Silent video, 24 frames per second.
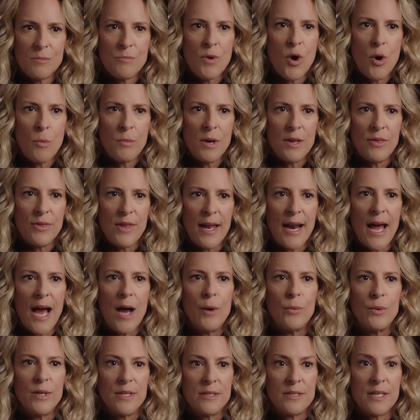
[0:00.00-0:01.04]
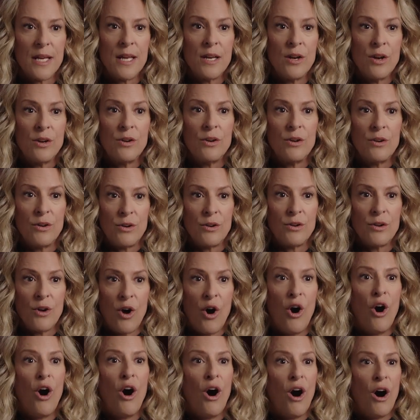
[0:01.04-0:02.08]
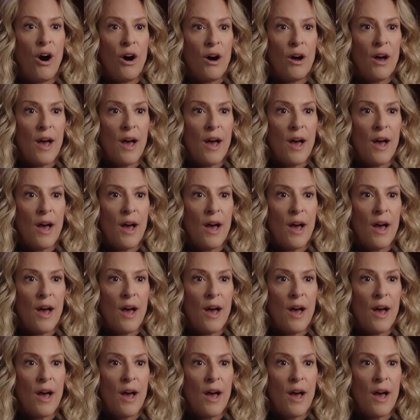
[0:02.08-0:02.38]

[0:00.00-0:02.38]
the moment that I was in awe